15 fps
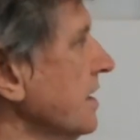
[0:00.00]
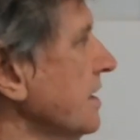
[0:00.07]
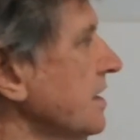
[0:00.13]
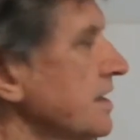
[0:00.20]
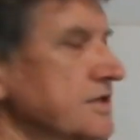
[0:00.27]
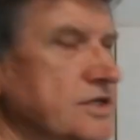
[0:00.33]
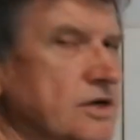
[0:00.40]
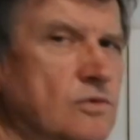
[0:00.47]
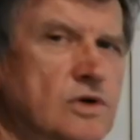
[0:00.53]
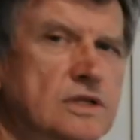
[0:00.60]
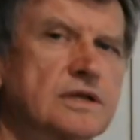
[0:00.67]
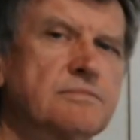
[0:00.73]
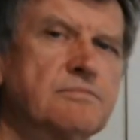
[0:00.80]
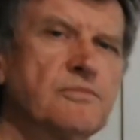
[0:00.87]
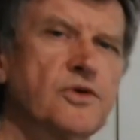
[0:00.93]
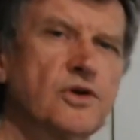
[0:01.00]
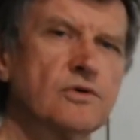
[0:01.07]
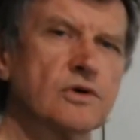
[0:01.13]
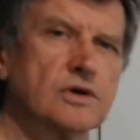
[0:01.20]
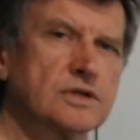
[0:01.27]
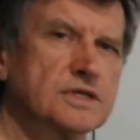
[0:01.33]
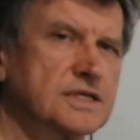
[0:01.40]
So what the
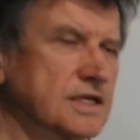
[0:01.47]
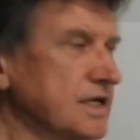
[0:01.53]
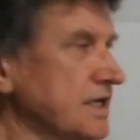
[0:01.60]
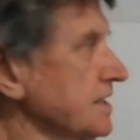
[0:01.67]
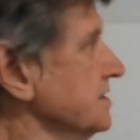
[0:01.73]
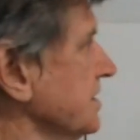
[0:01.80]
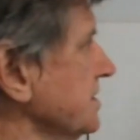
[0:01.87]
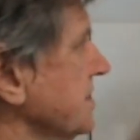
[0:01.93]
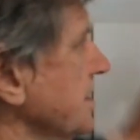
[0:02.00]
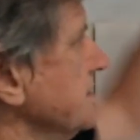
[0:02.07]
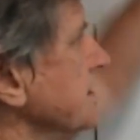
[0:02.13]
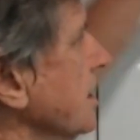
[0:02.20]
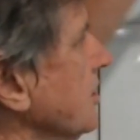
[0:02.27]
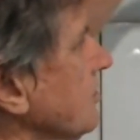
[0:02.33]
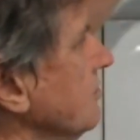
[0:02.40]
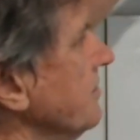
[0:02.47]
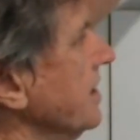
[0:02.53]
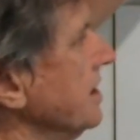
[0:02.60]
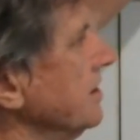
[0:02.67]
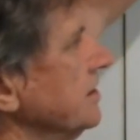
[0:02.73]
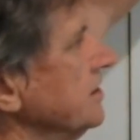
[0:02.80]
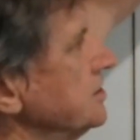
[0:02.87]
muon sees is this whole
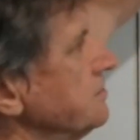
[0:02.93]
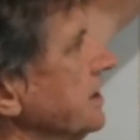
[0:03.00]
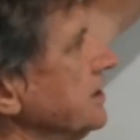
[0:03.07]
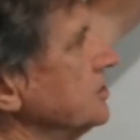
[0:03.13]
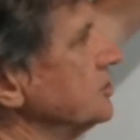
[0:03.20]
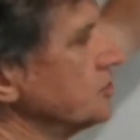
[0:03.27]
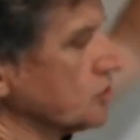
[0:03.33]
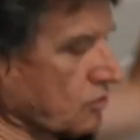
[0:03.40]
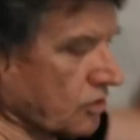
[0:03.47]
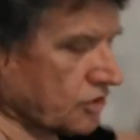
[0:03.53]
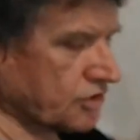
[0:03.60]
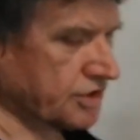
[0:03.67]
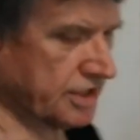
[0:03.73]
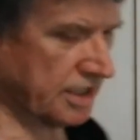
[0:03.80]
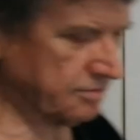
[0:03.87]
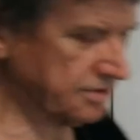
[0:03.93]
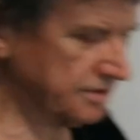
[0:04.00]
mountain is being squashed up.